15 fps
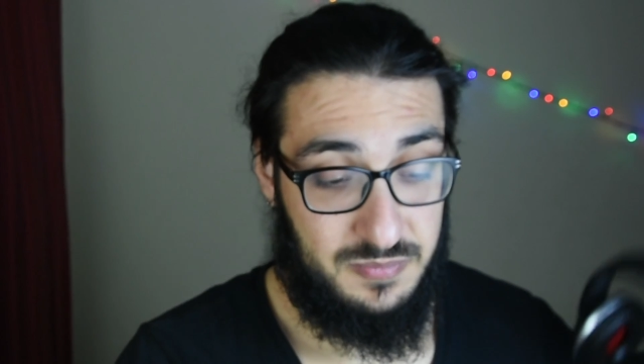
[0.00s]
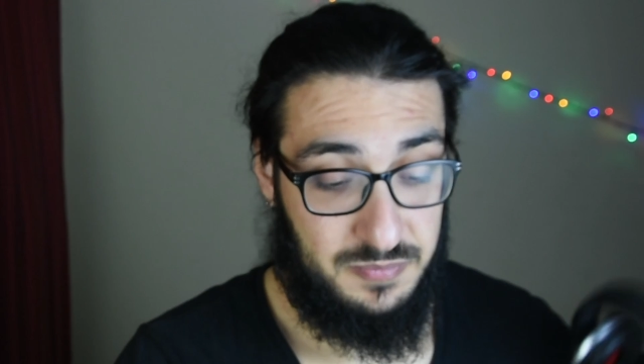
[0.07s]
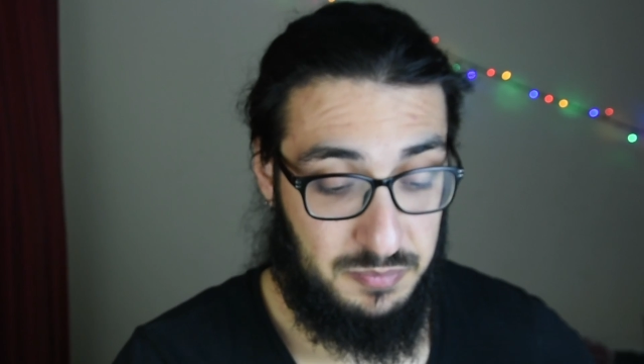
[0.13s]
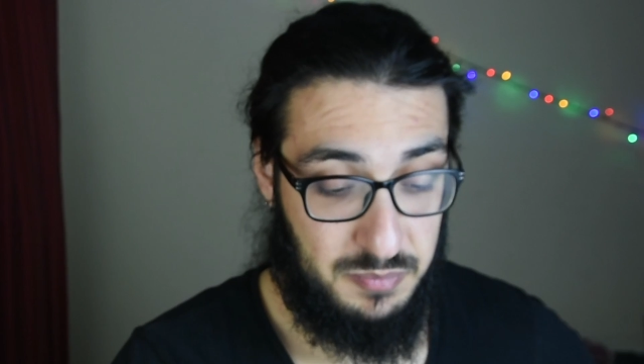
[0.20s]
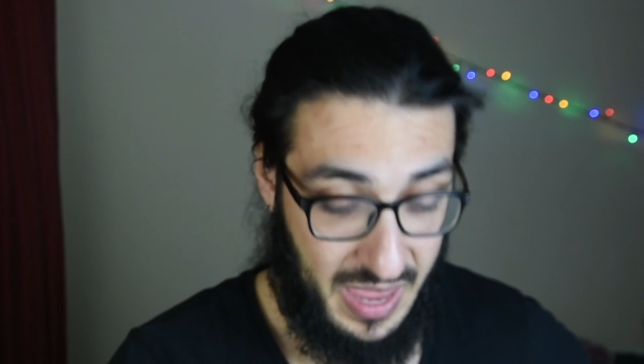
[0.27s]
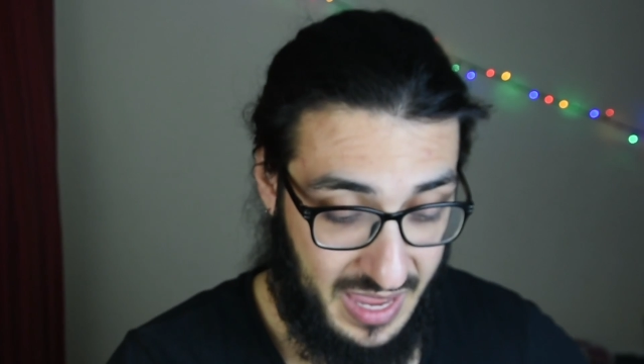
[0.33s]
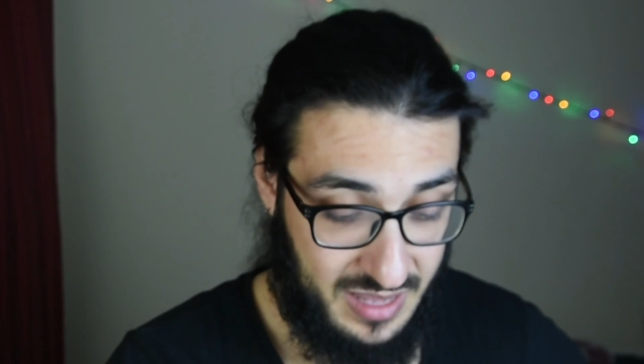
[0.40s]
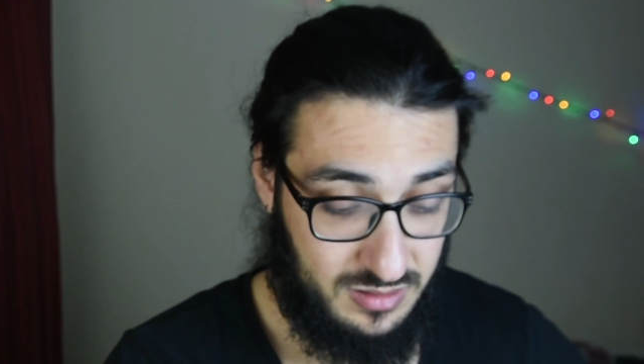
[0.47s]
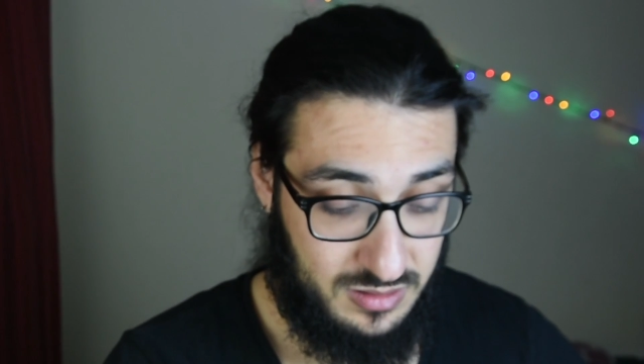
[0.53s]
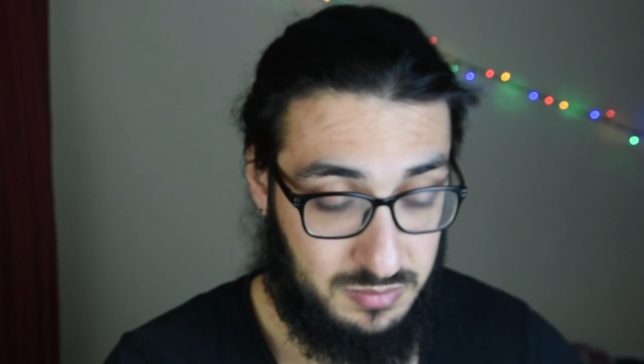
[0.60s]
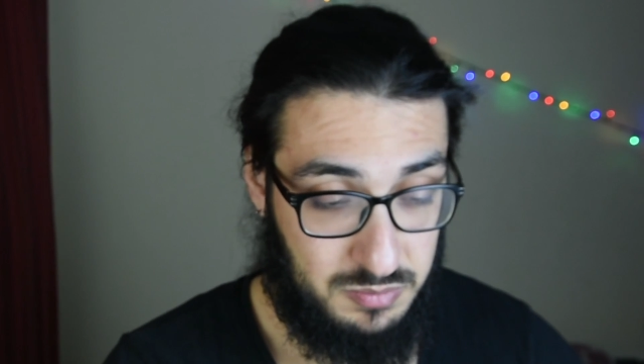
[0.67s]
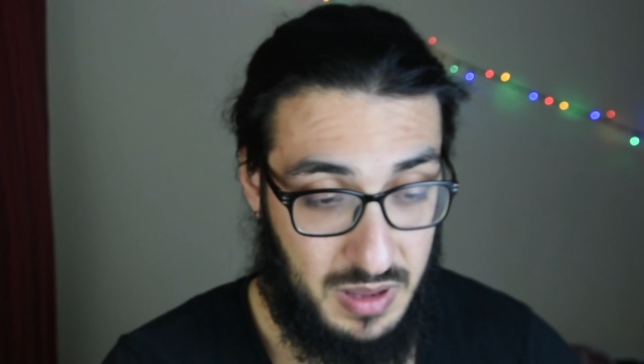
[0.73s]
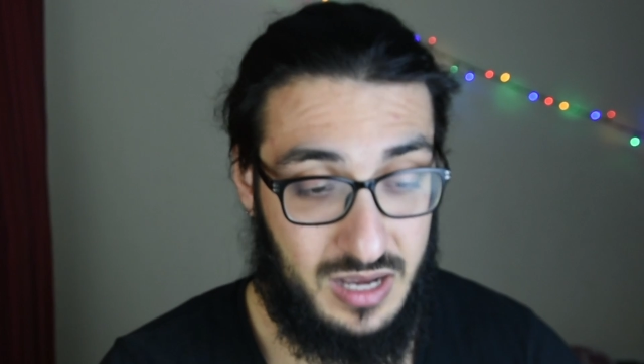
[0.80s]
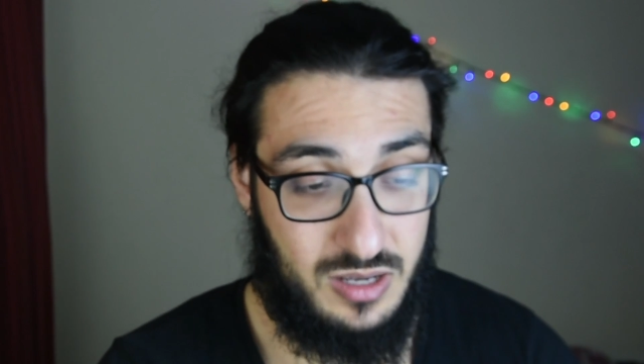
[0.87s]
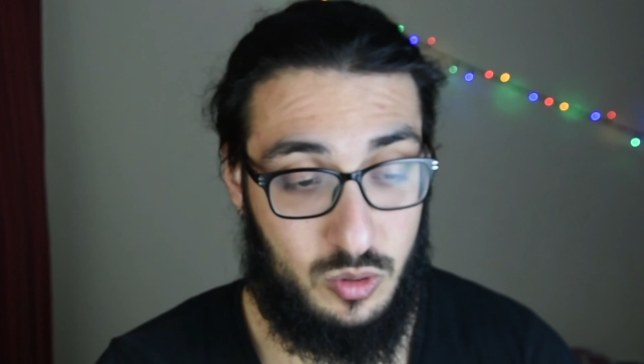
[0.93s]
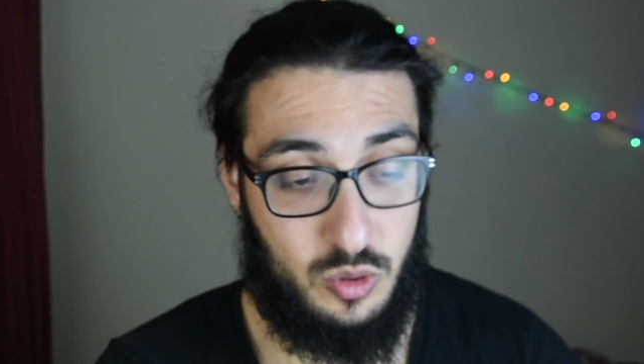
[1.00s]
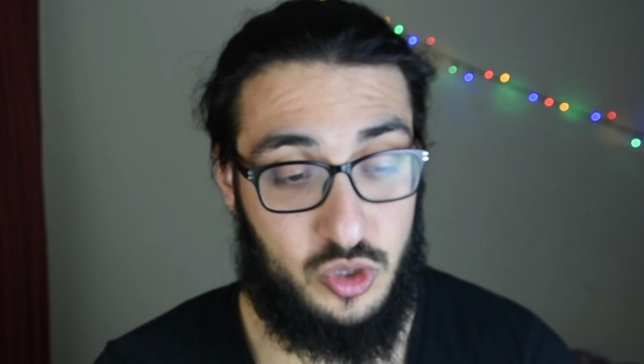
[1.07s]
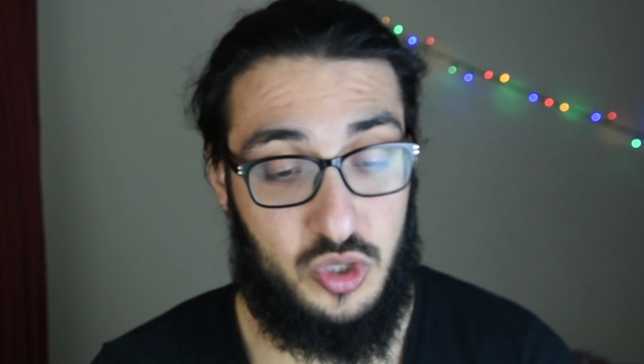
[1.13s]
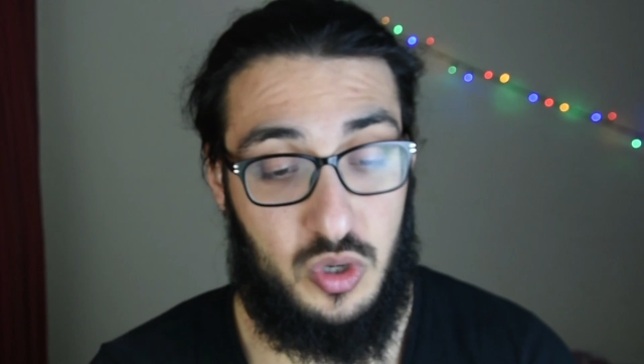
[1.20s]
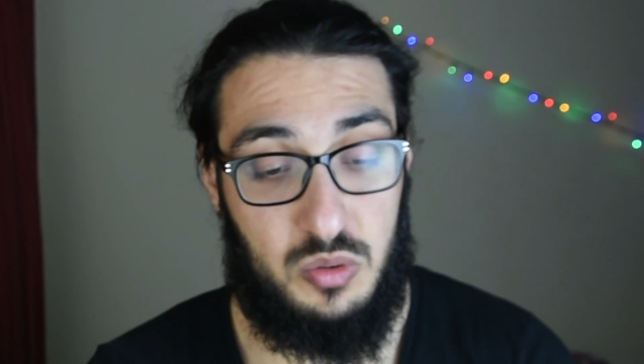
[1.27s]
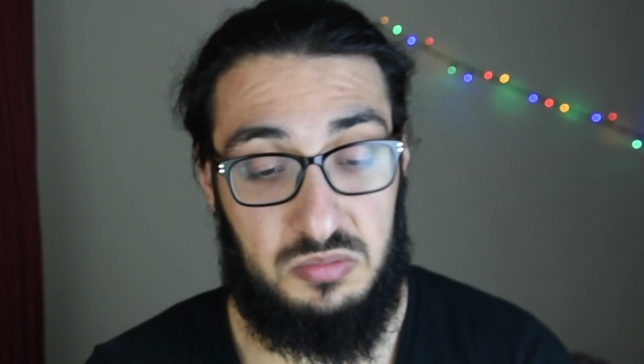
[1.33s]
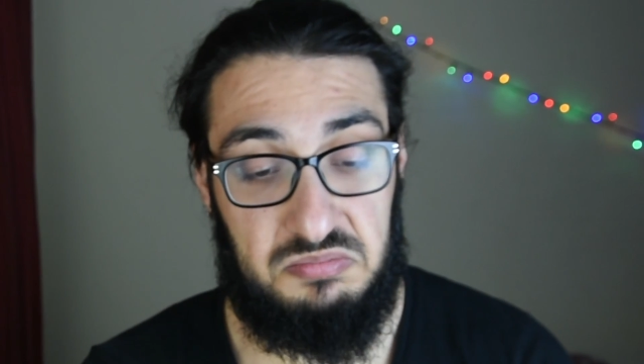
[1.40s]
band punk rock
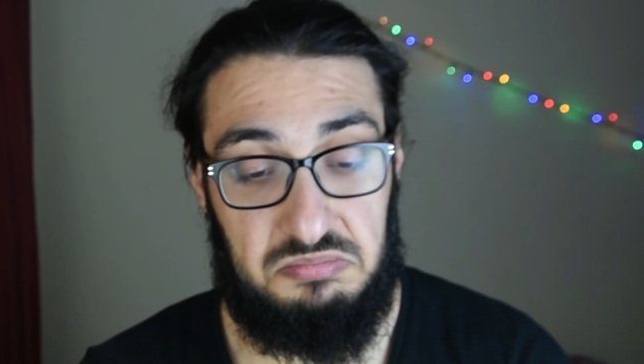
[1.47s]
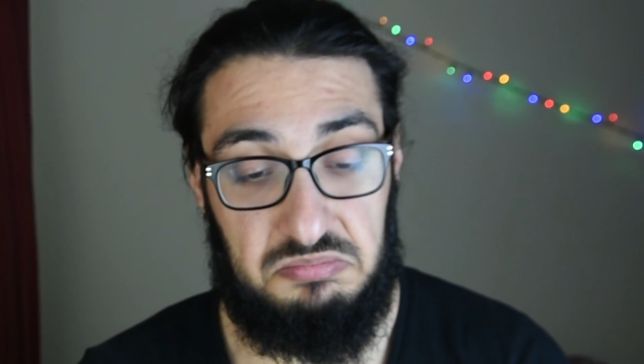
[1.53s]
show.